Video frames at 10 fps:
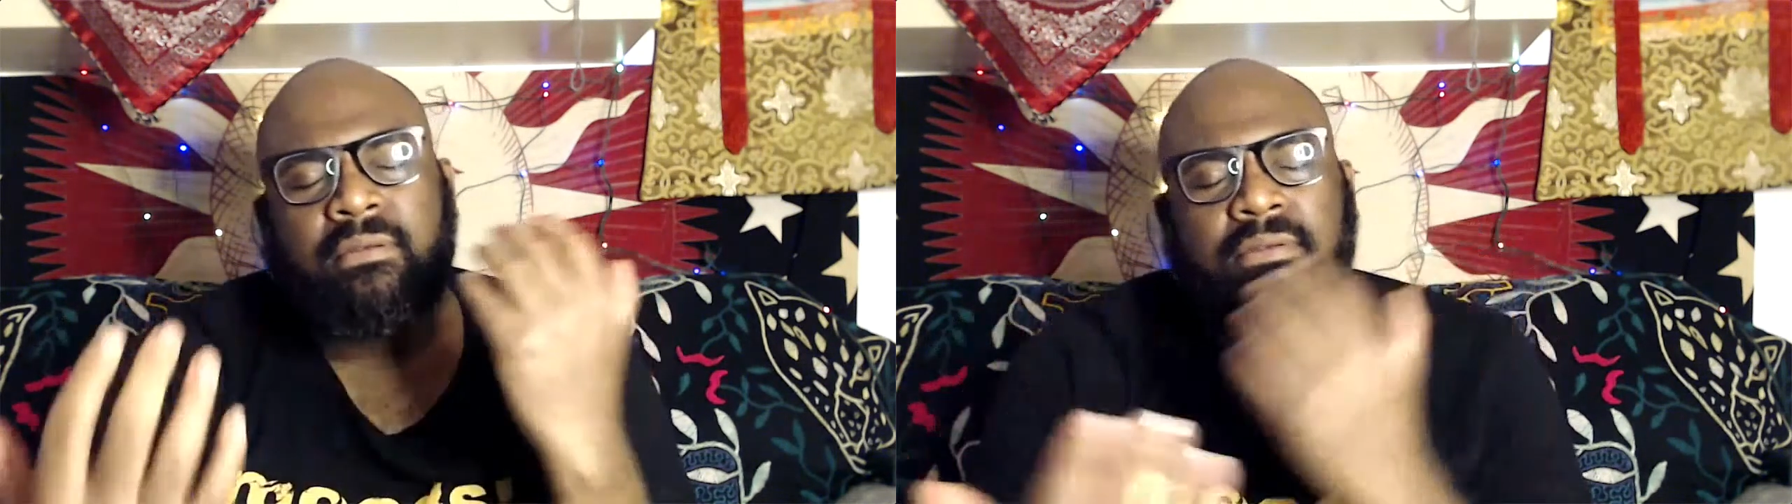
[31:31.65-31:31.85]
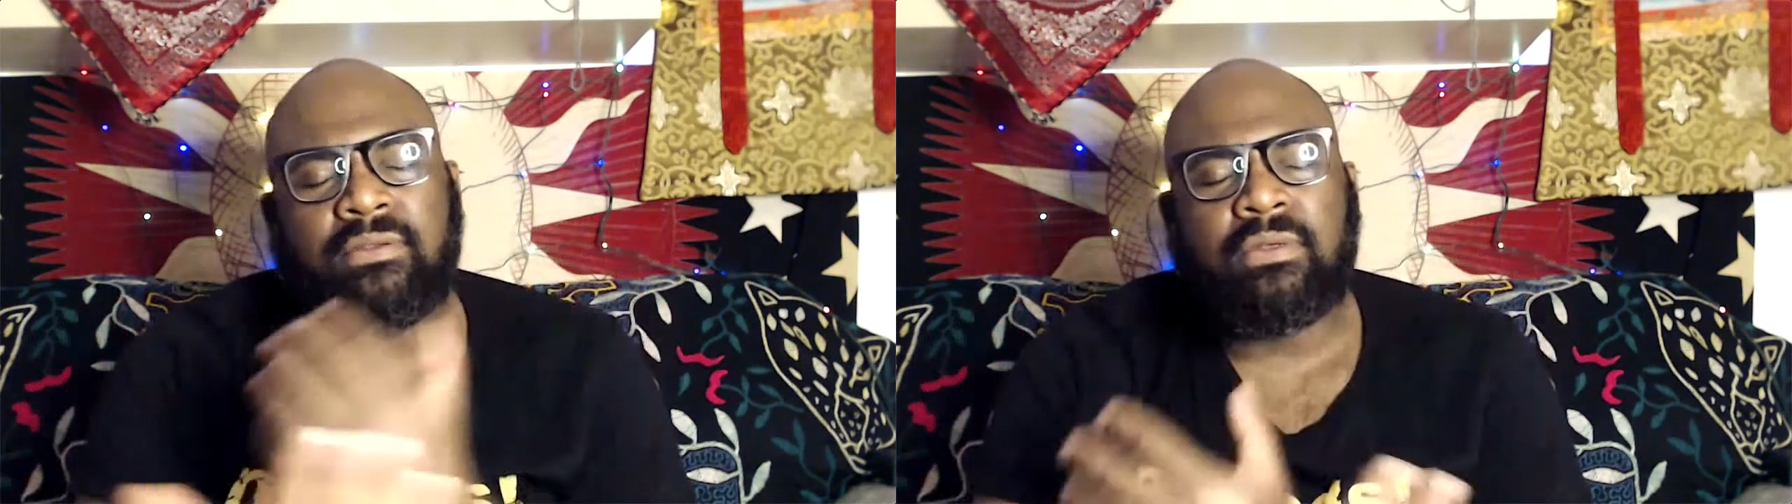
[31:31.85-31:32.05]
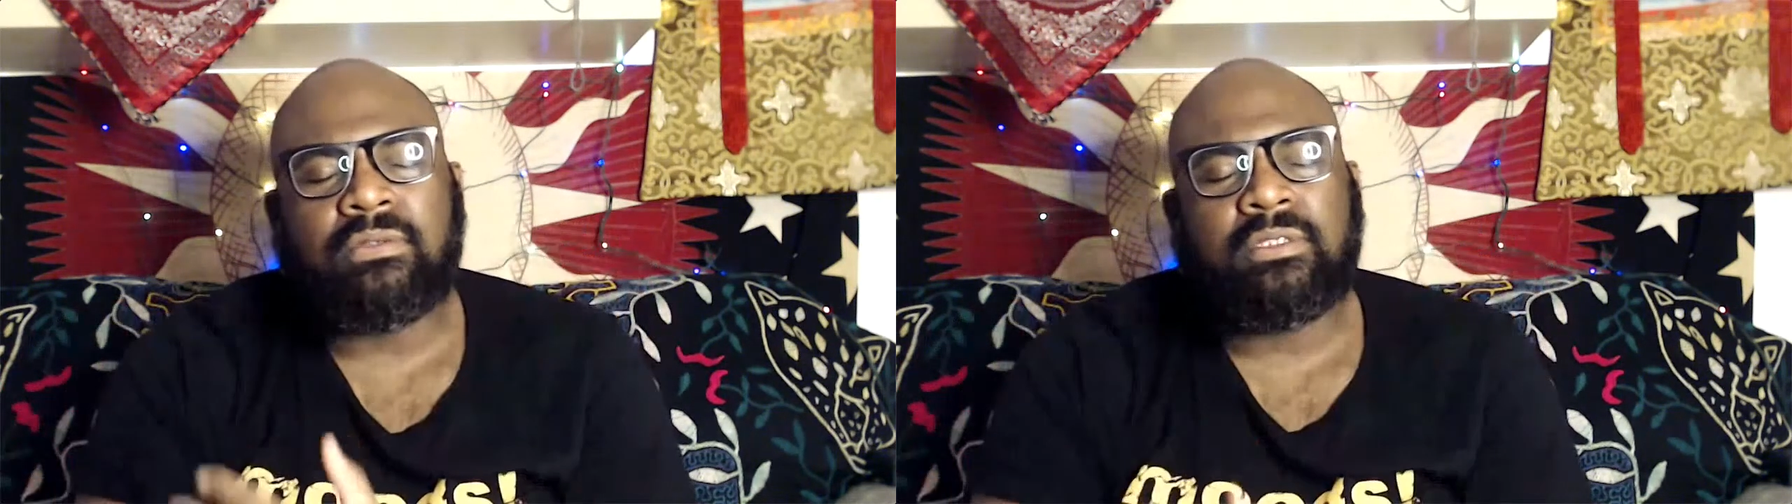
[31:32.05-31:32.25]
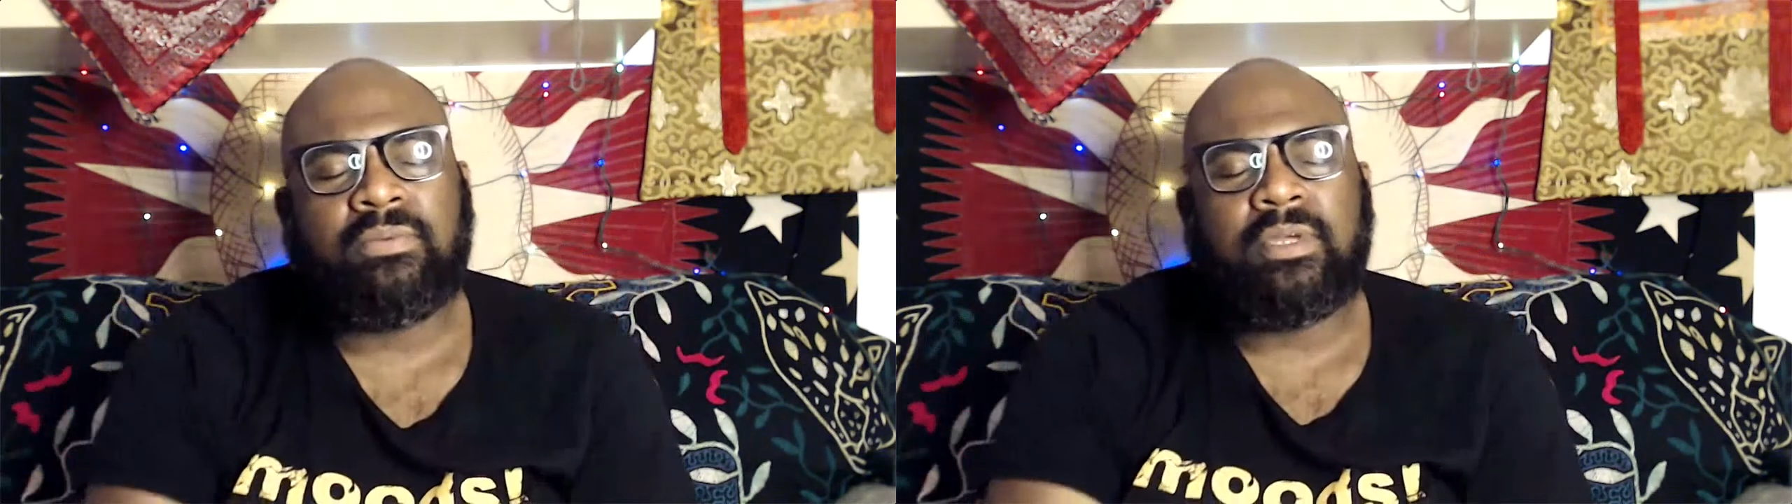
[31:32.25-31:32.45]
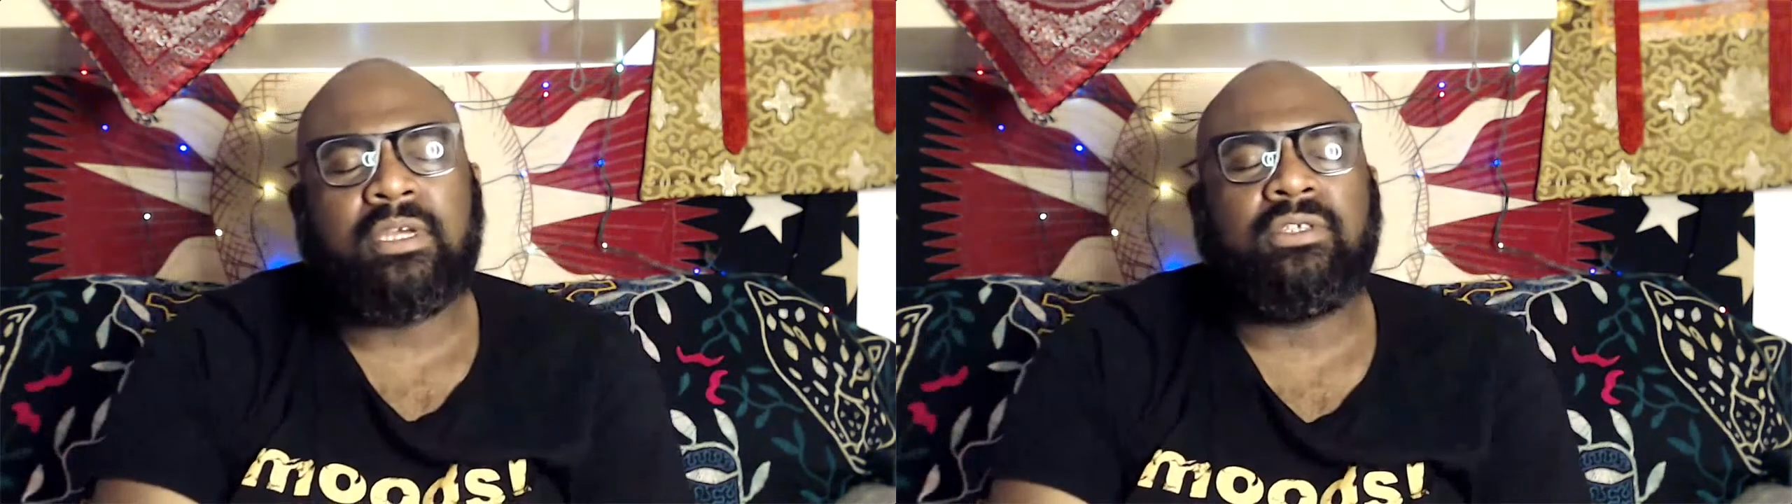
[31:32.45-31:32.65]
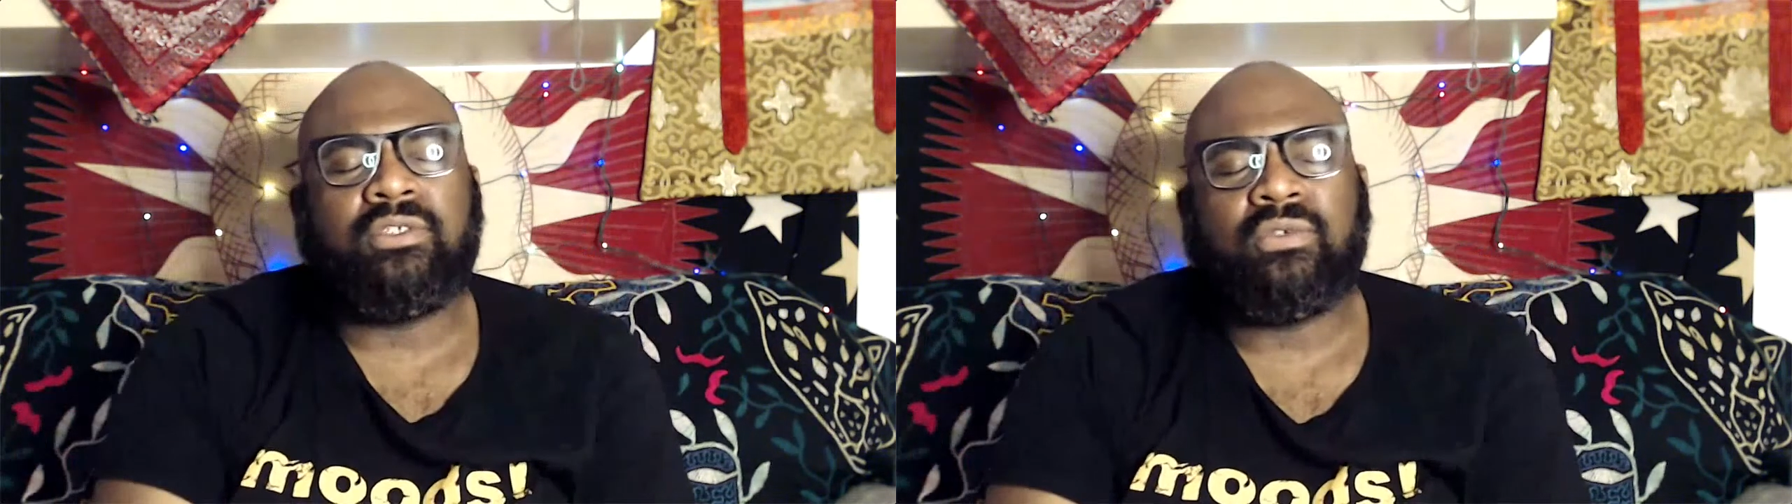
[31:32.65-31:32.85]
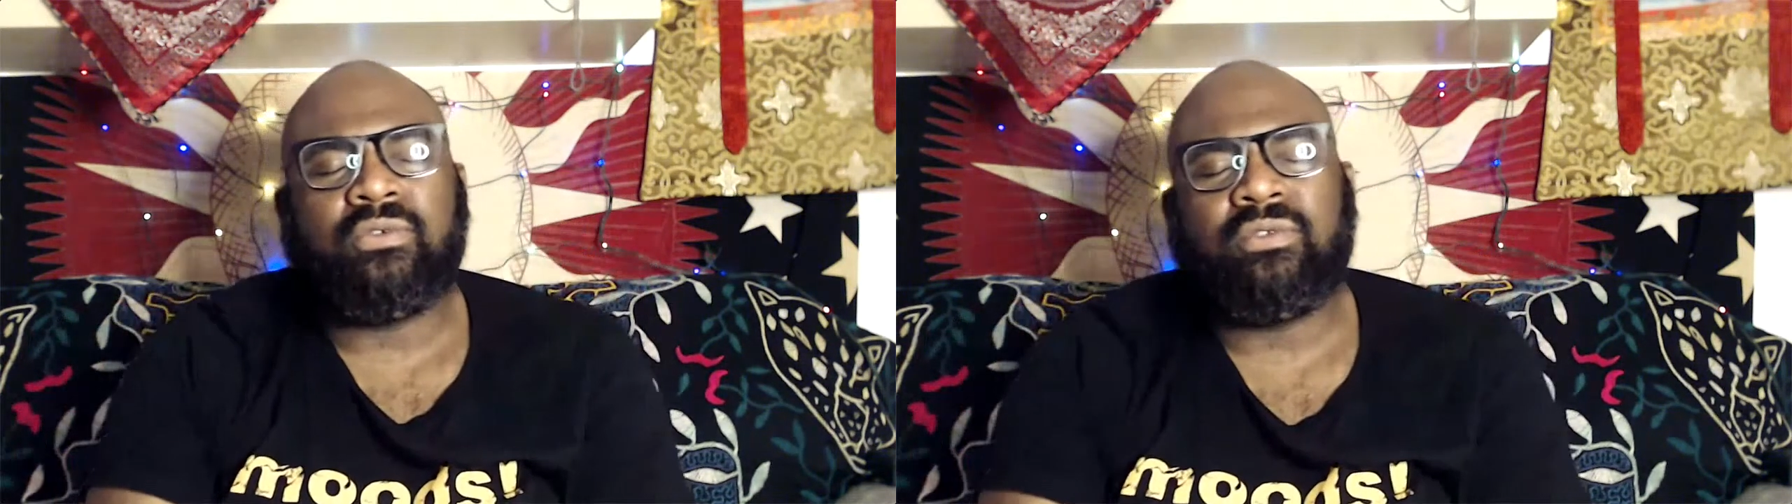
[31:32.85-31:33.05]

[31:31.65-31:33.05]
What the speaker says: those beings who